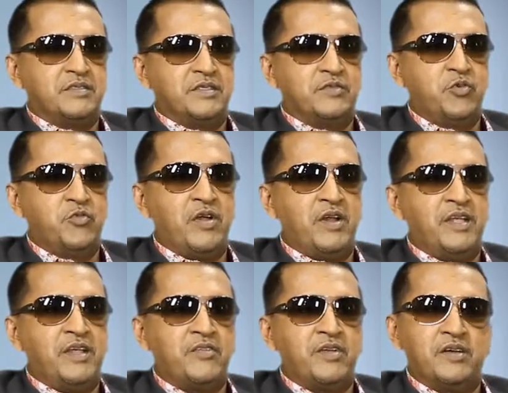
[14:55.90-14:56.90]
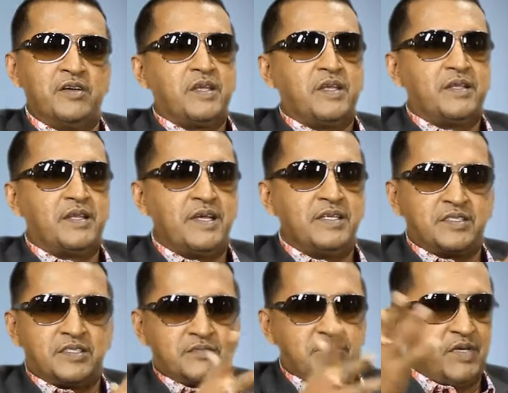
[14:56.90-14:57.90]
Rural area,
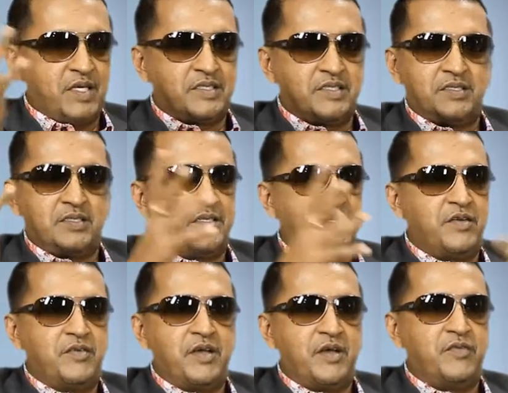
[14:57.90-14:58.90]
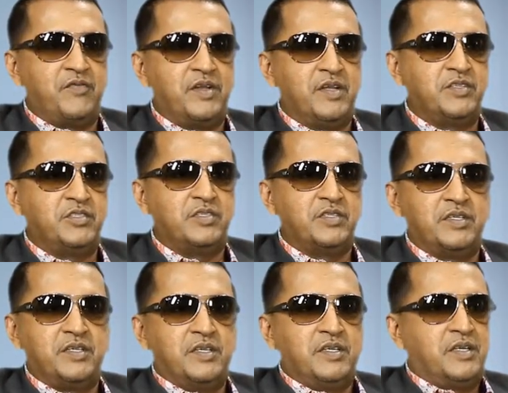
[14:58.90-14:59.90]
nice mixed village.
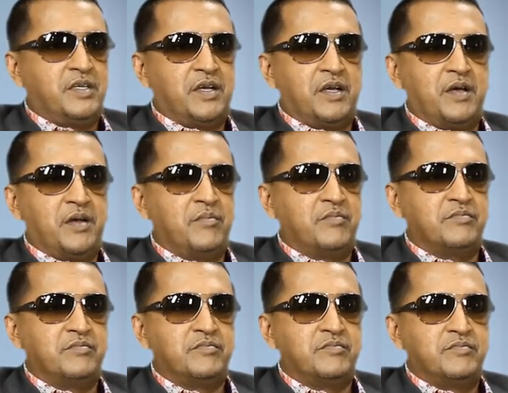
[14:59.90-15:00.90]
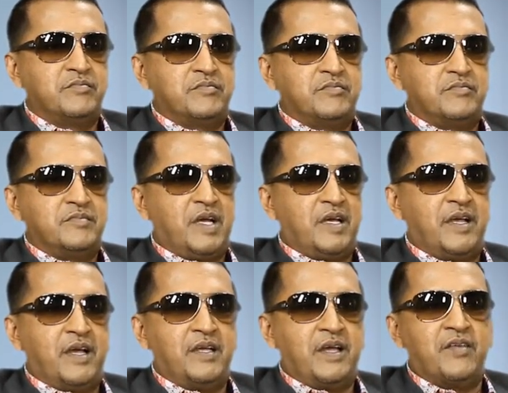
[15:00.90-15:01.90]

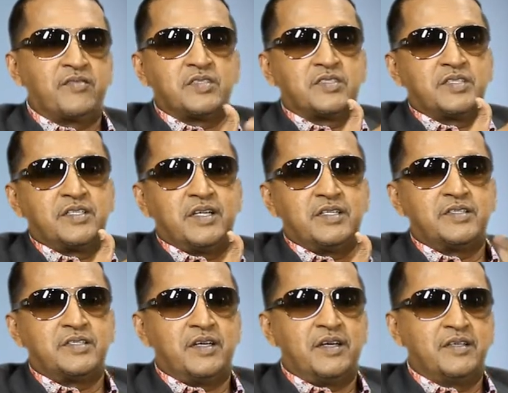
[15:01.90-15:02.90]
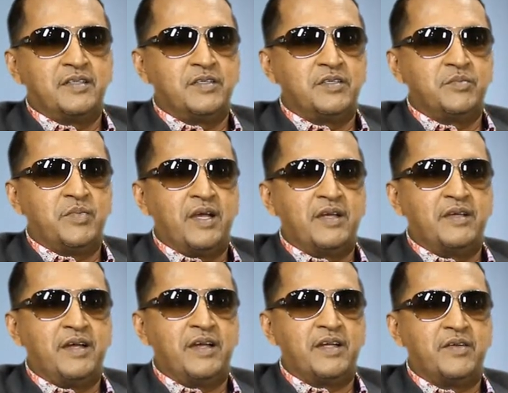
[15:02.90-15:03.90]
I have to that
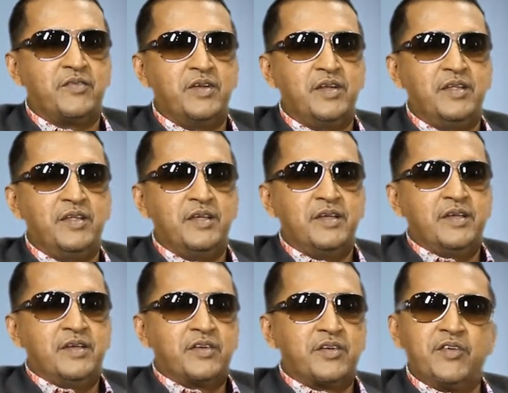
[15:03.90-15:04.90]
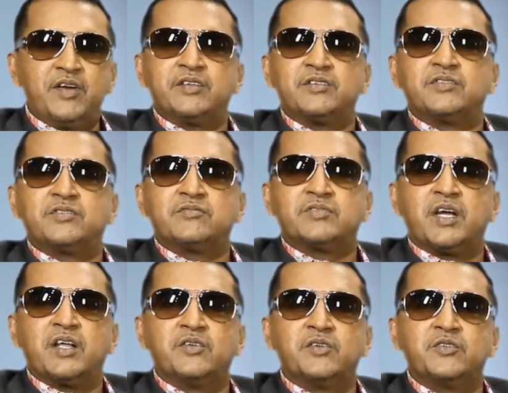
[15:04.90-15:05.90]
I had a really great
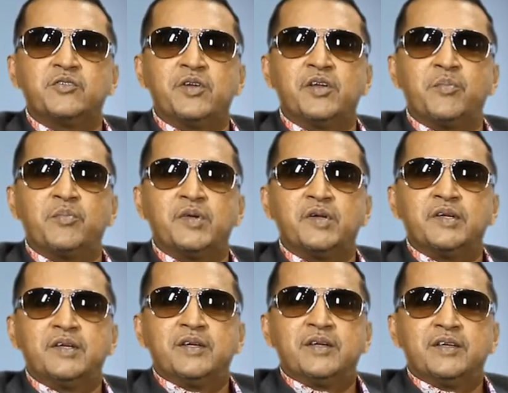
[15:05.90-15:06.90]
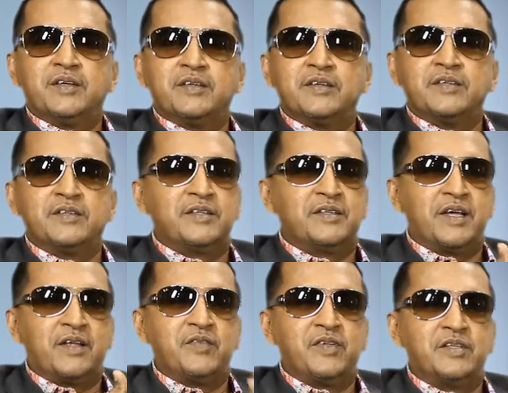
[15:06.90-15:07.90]
childhood growing up in
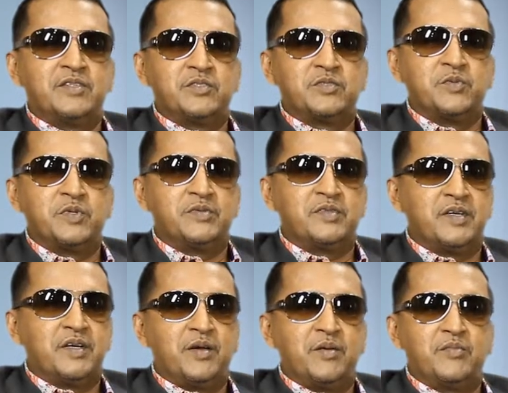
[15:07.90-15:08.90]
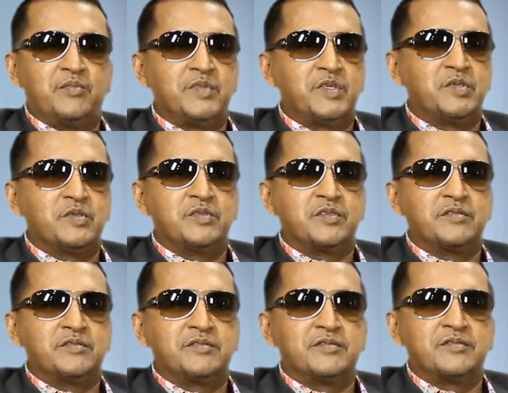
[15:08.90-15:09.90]
that village with you know,
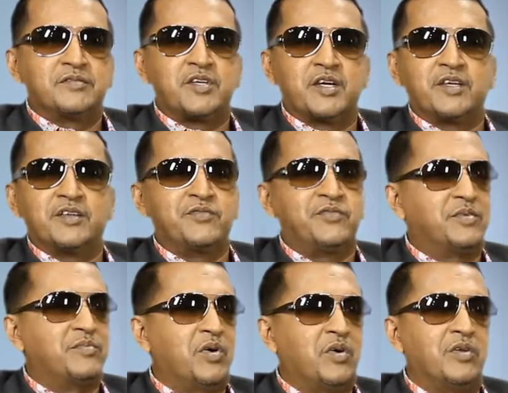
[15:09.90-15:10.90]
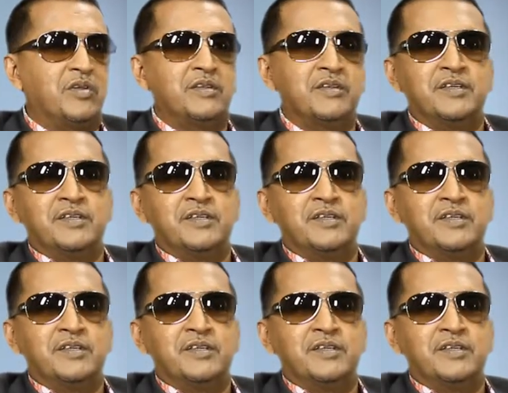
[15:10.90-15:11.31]
cricket, football,